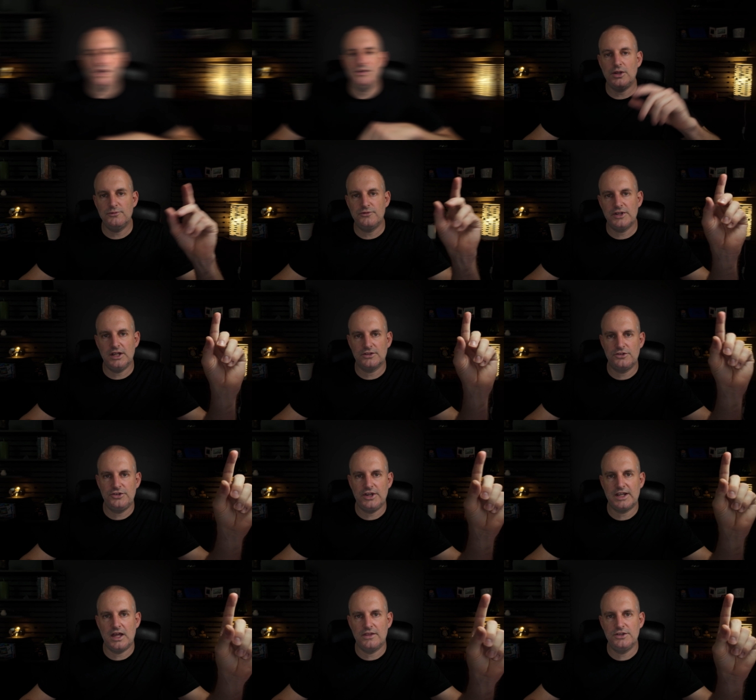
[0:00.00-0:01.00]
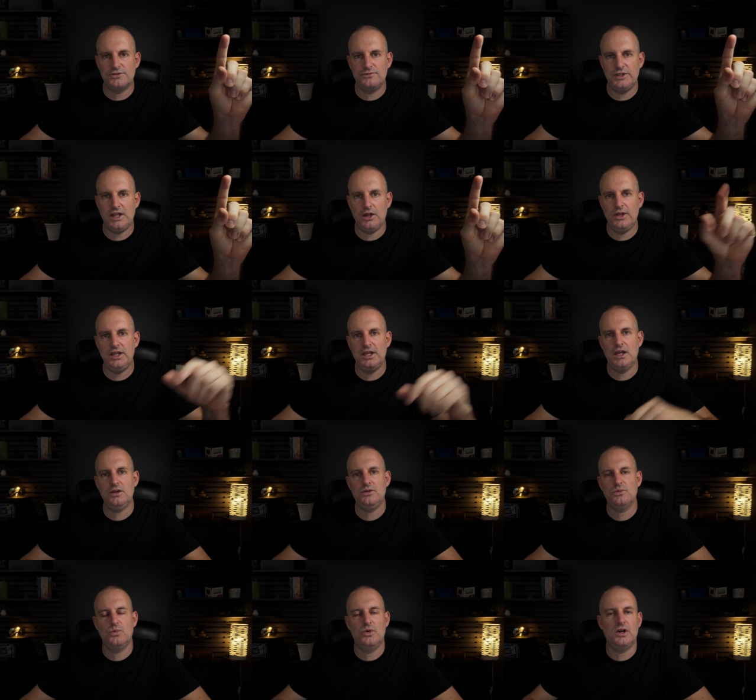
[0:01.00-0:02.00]
And don't forget to check out this video
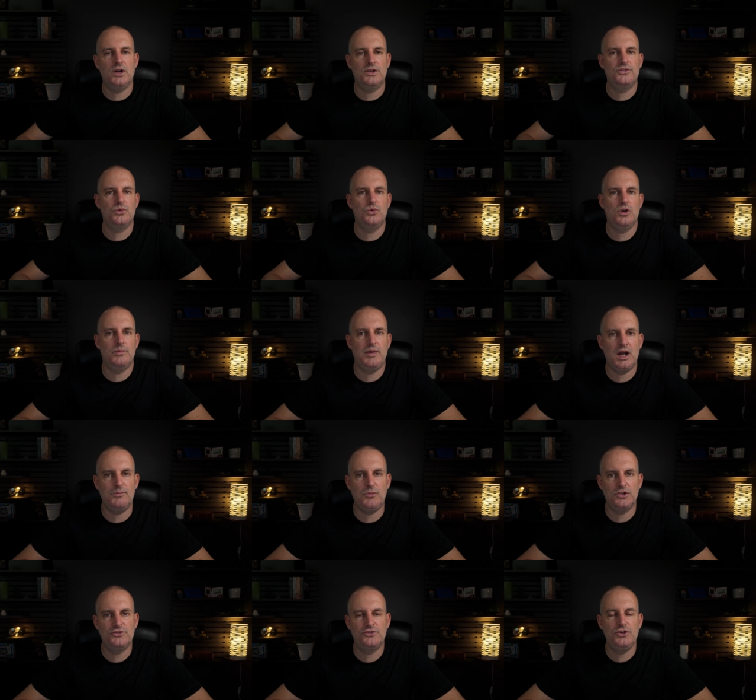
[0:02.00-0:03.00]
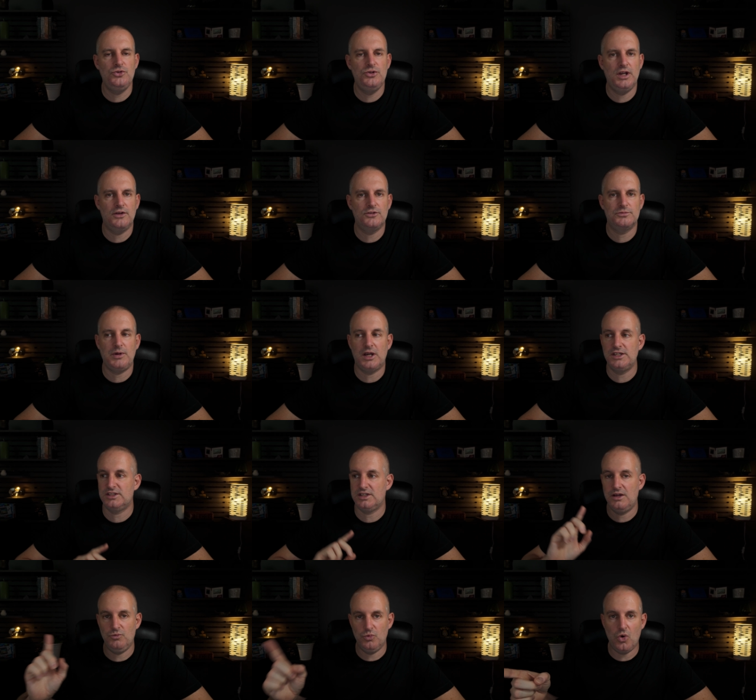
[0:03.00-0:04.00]
here, where I talk about my studio
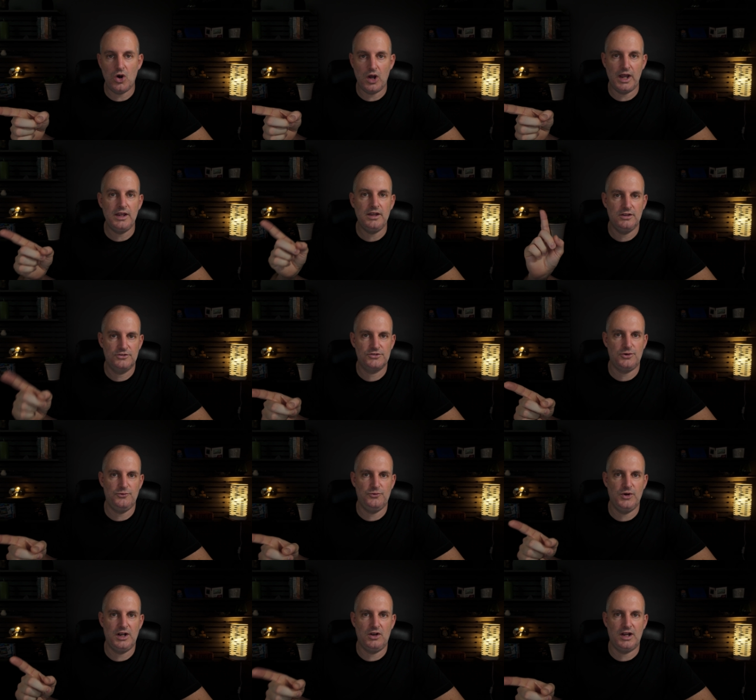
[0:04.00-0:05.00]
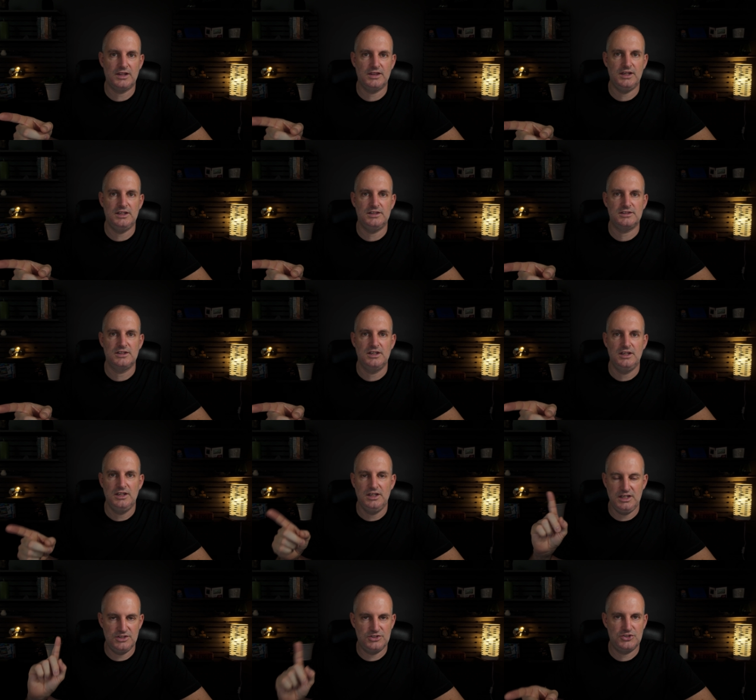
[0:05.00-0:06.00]
space and why software like this
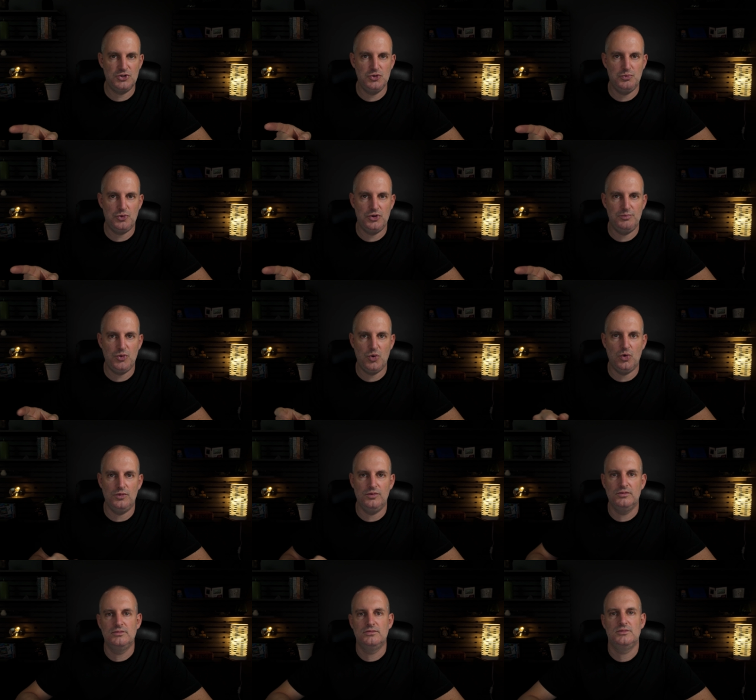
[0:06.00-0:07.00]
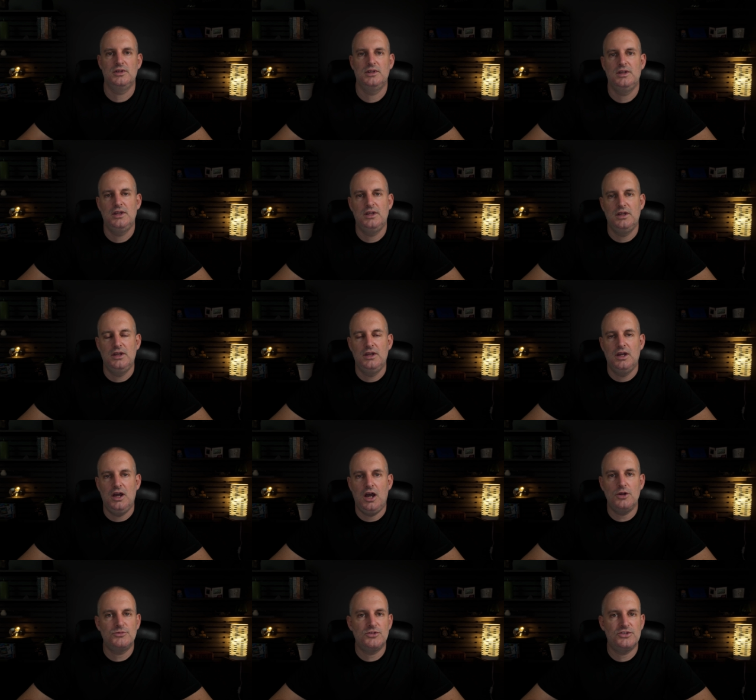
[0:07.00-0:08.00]
is super important.
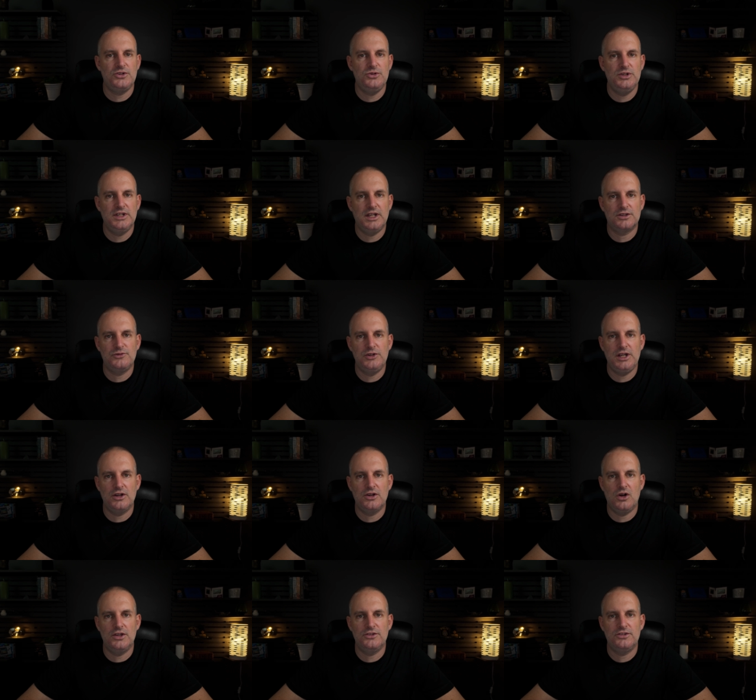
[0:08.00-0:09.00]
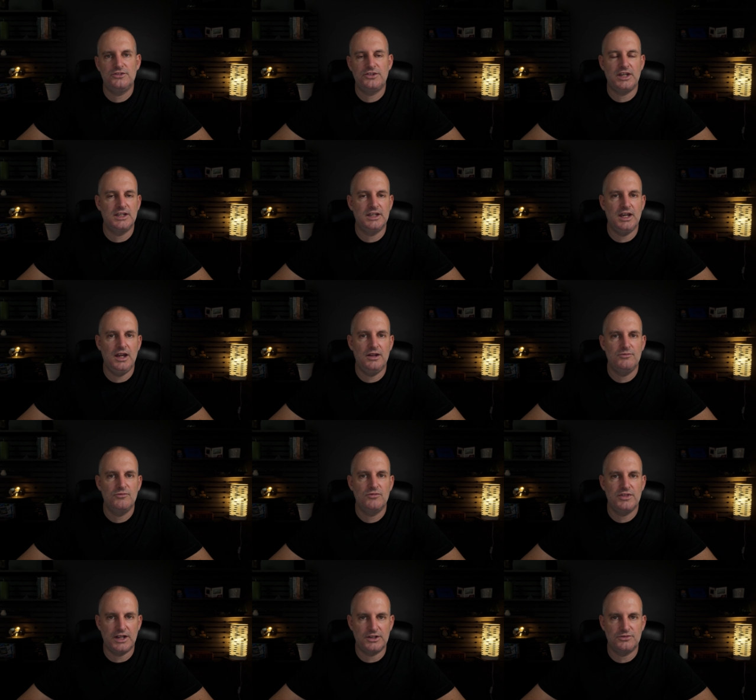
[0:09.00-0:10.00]
Hope to see you in your next video, guys. Take care.
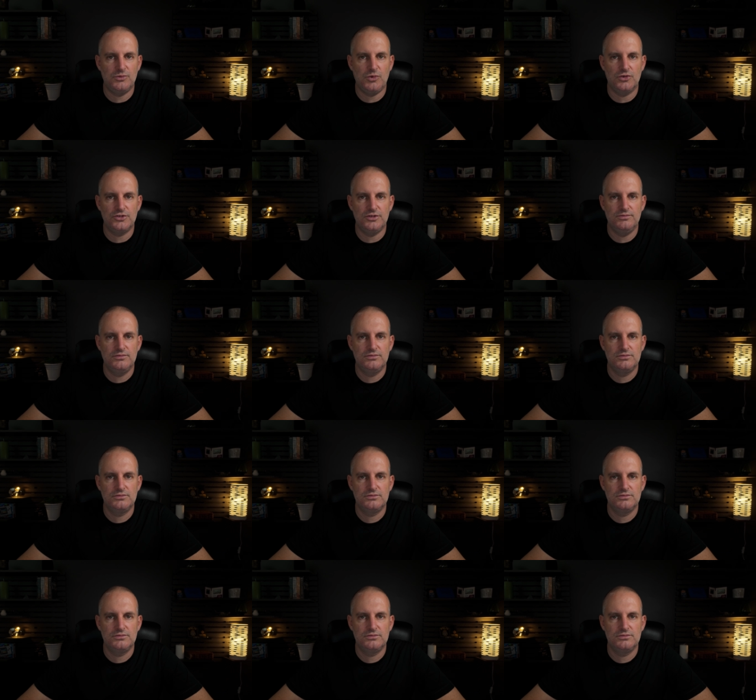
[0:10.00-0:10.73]
Thanks for watching.